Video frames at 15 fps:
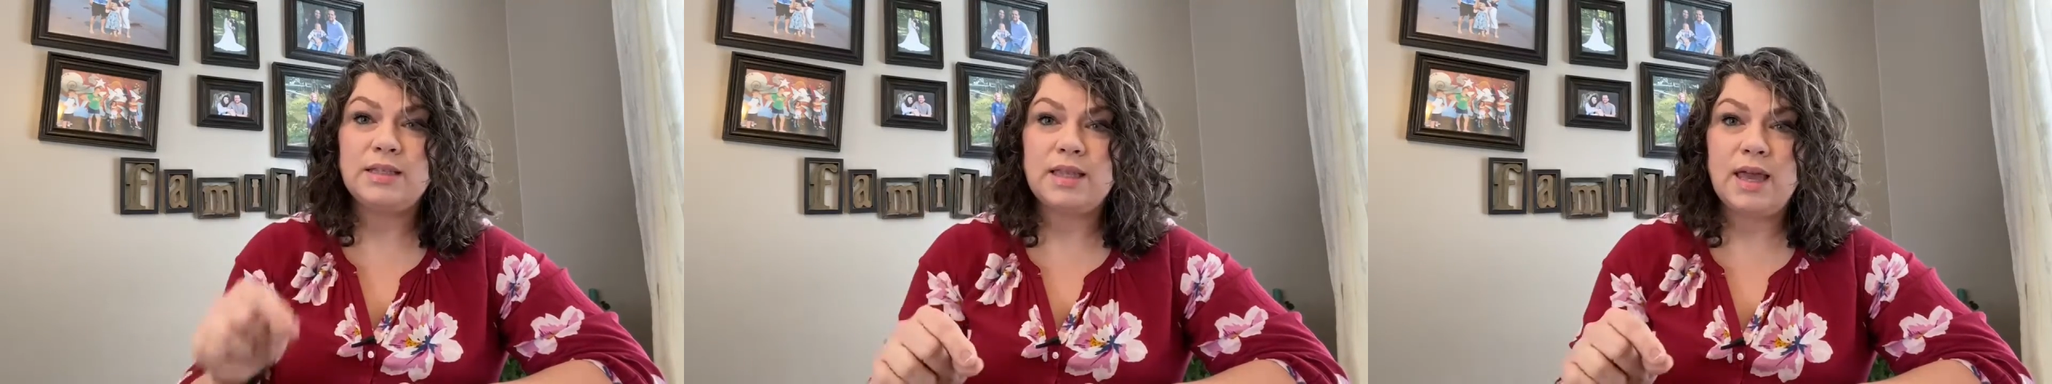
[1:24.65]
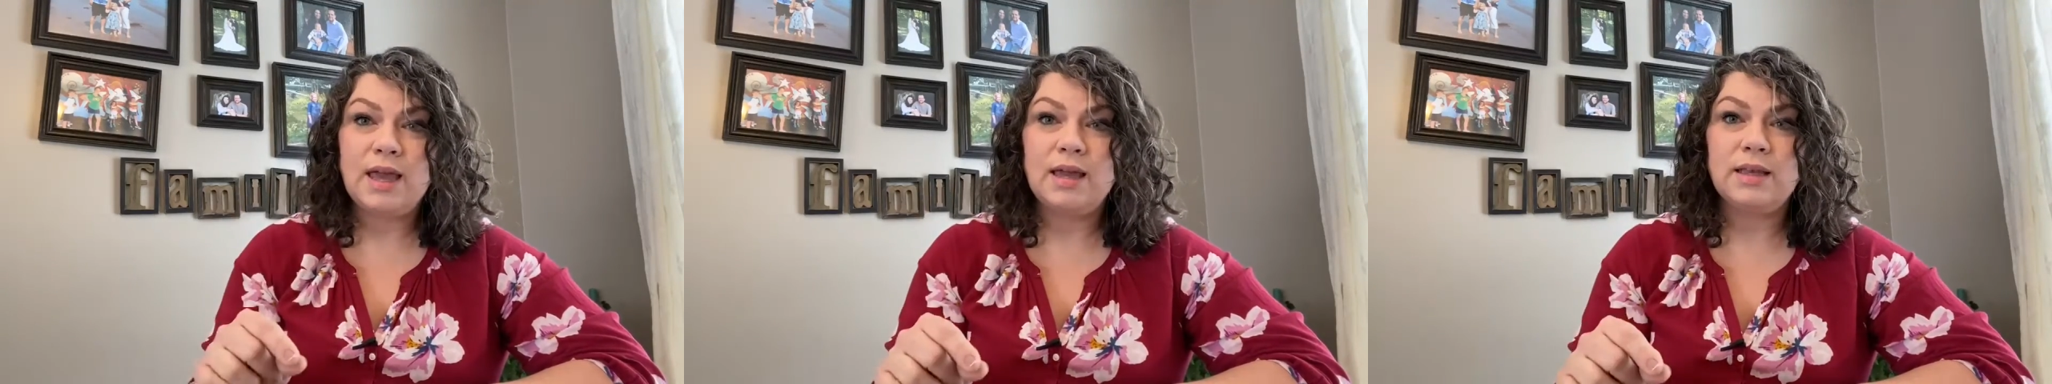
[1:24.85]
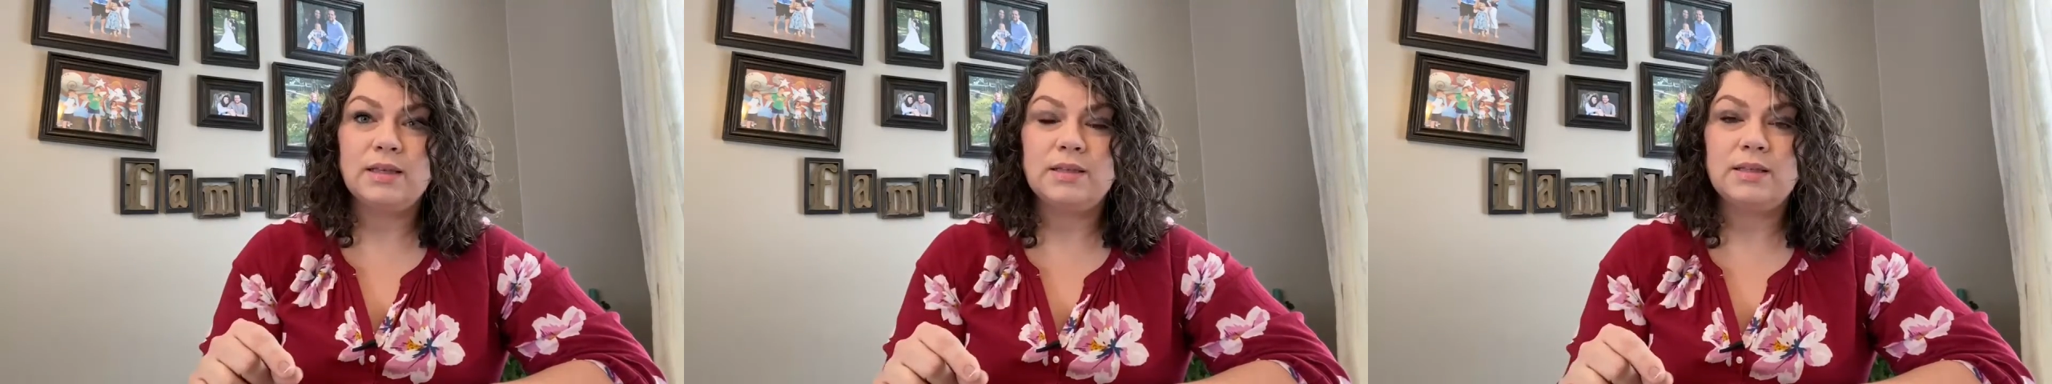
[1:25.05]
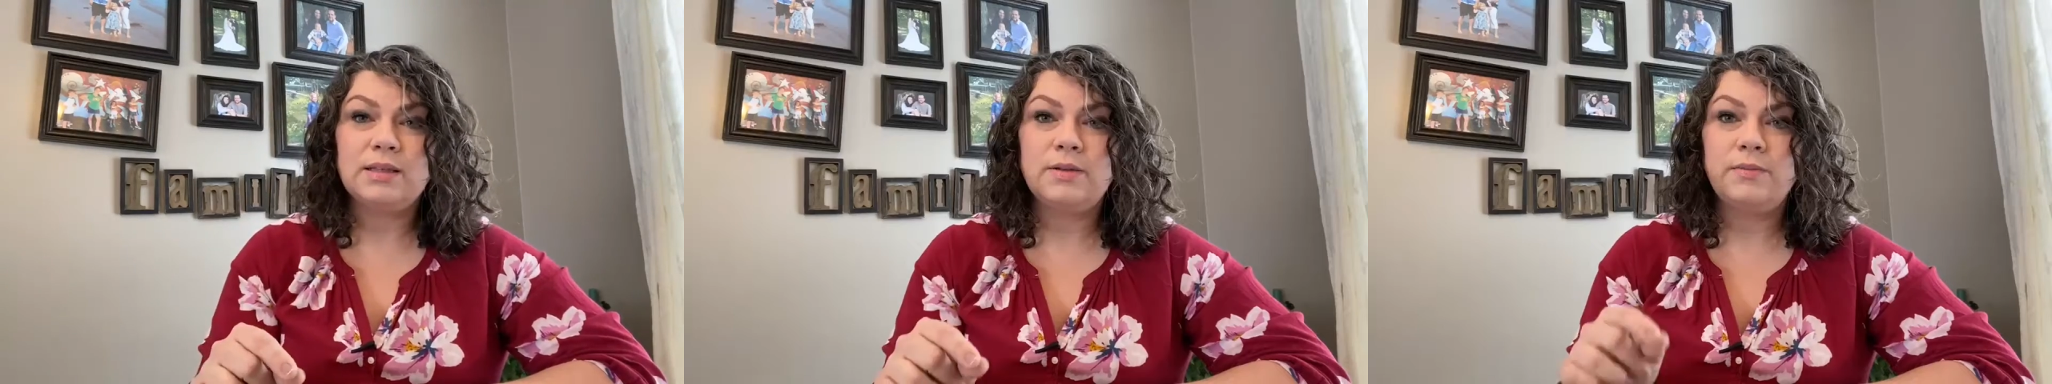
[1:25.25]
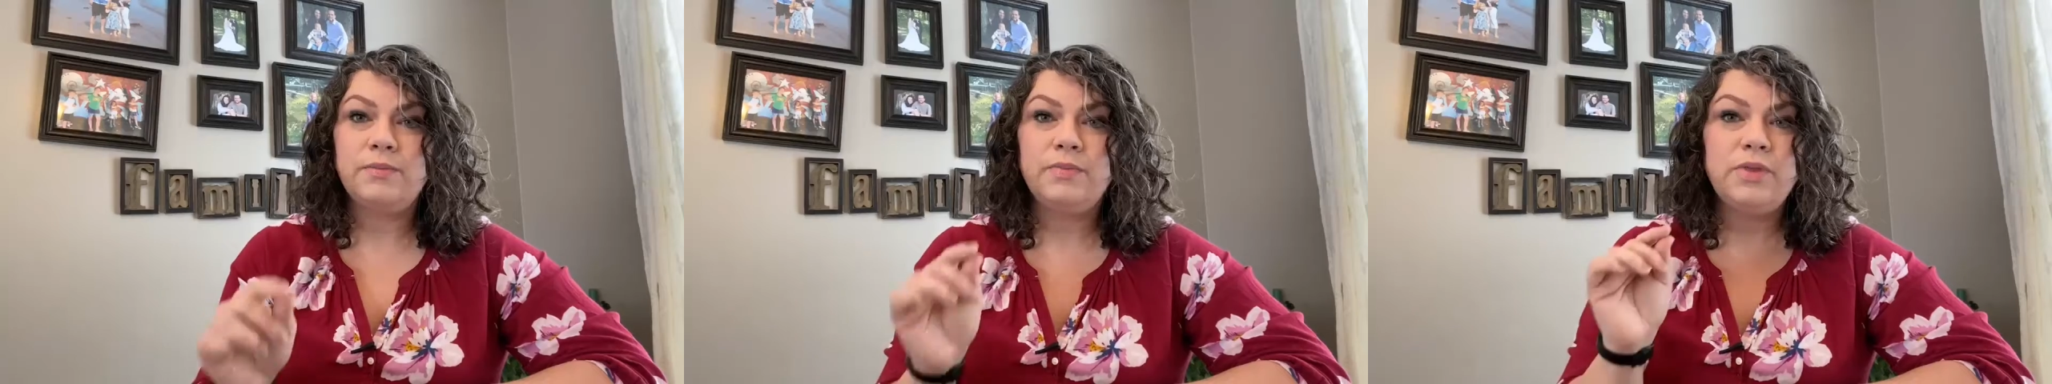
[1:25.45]

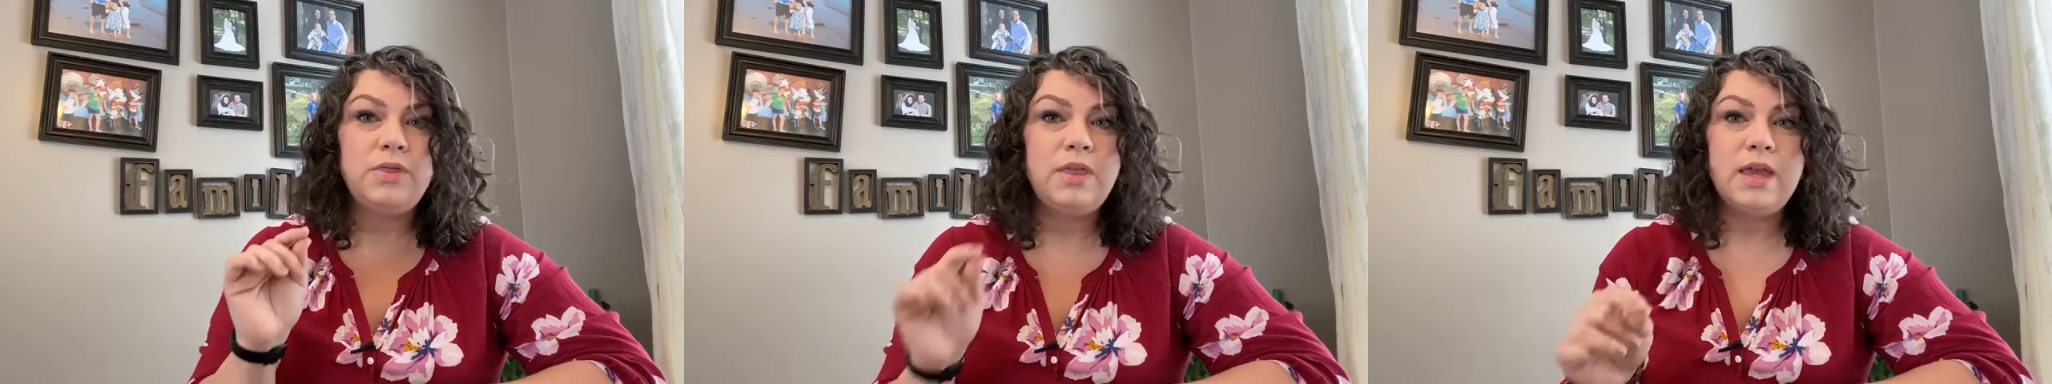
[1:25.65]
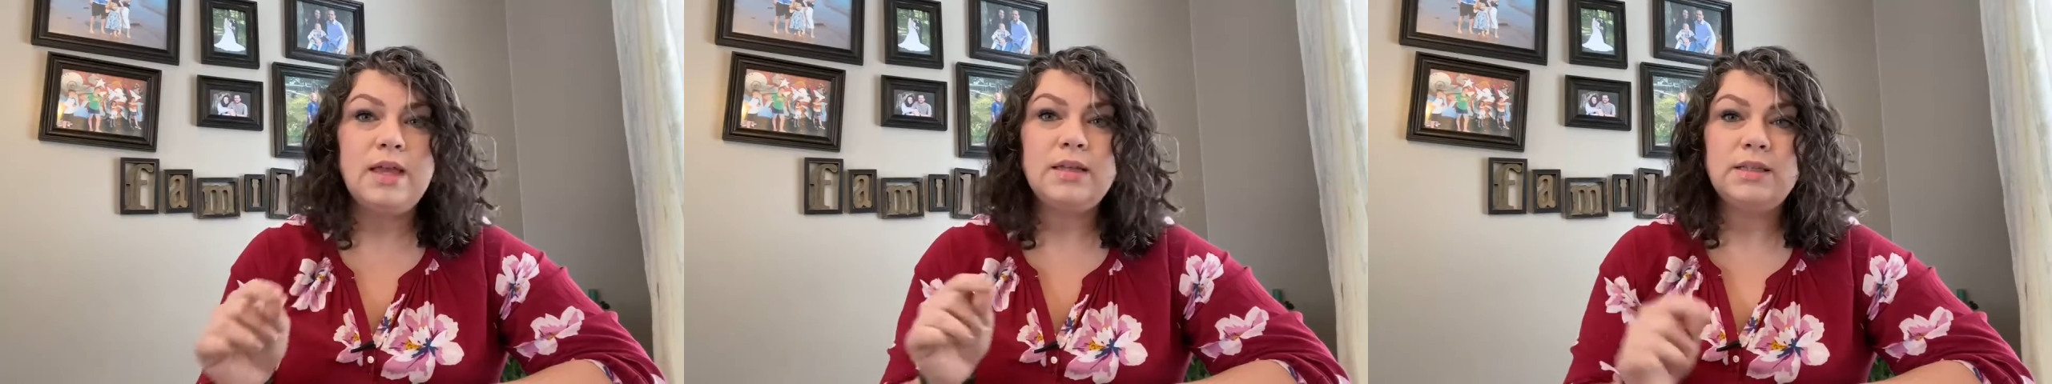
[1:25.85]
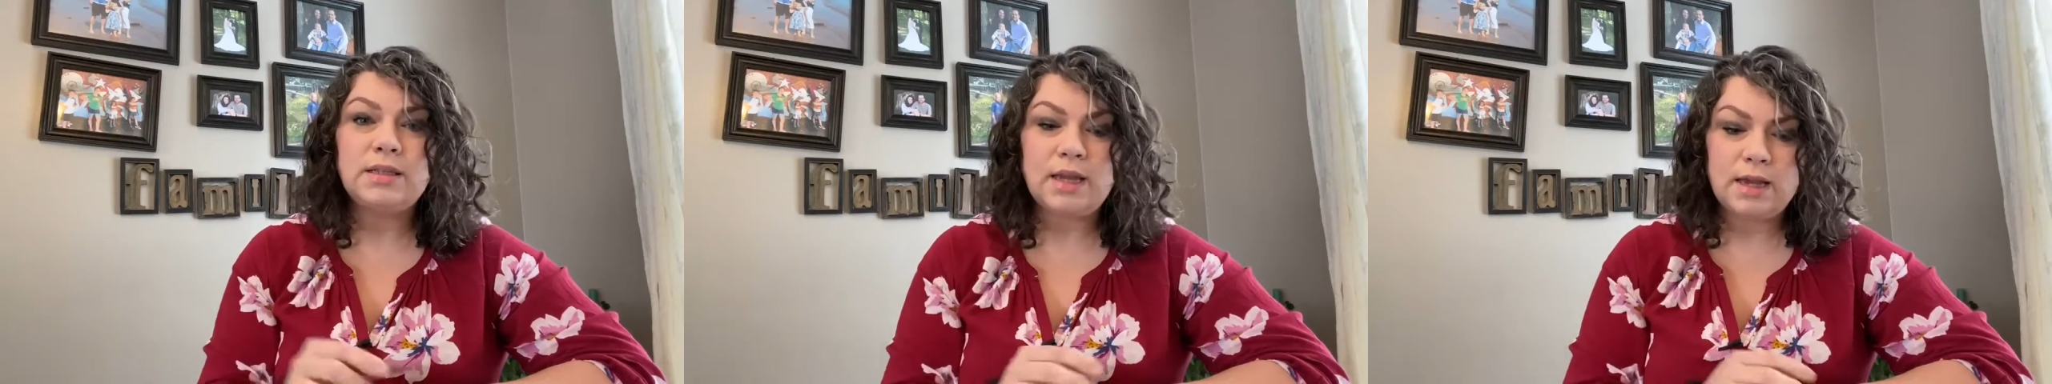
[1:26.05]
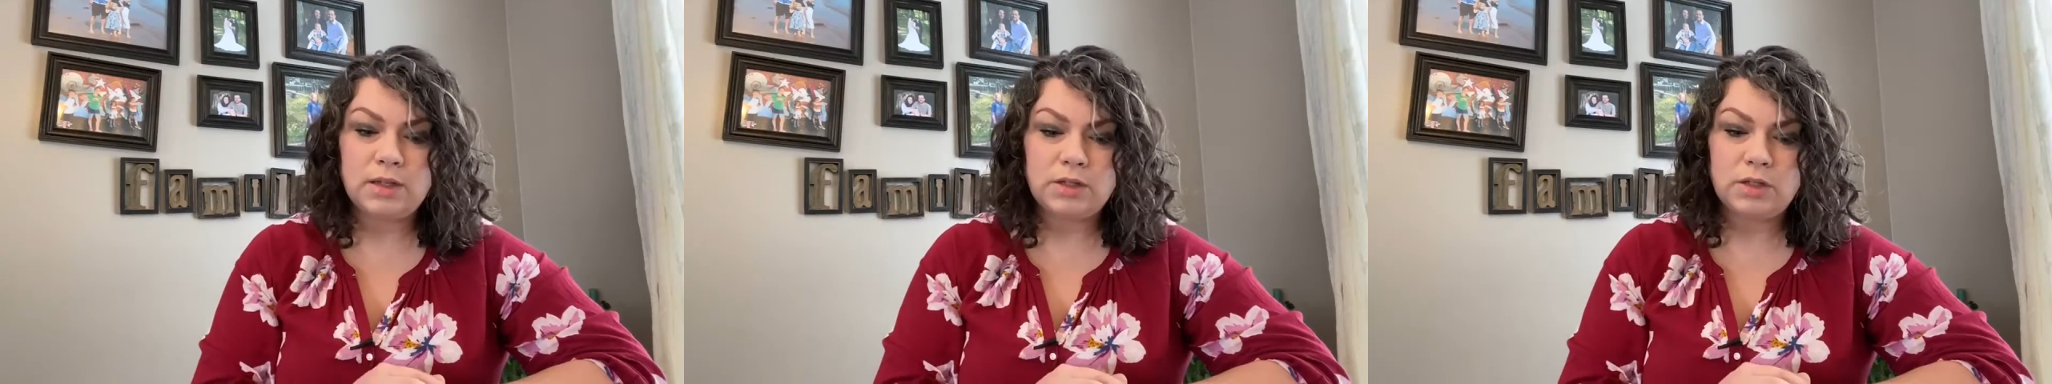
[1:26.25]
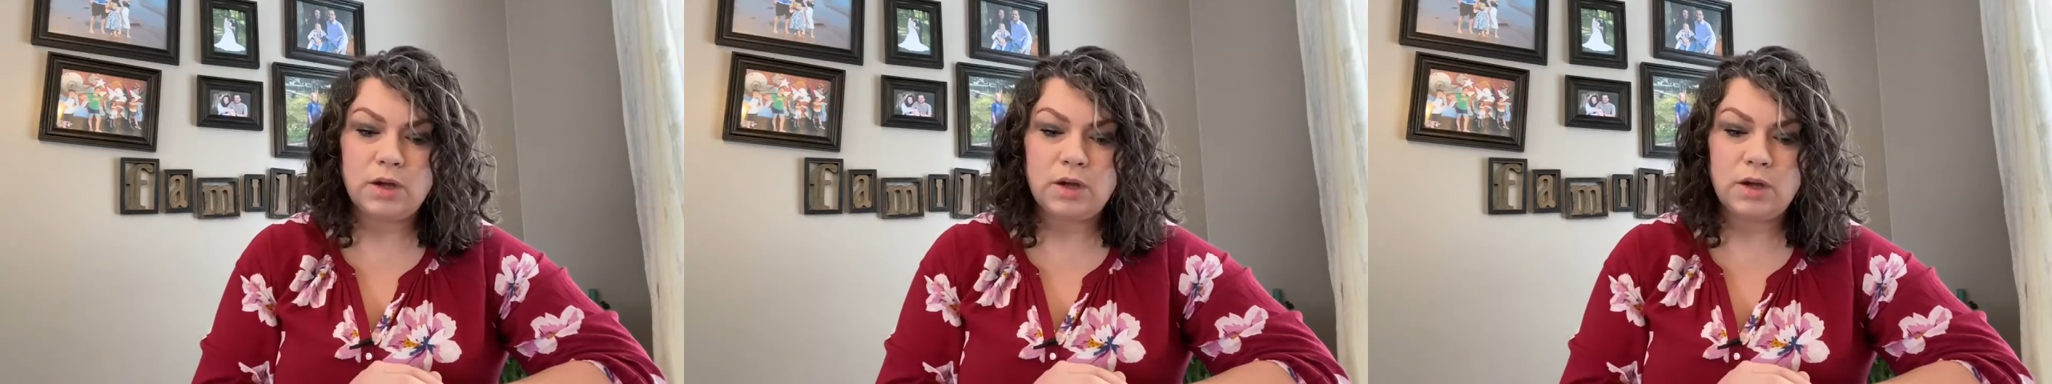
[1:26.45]
things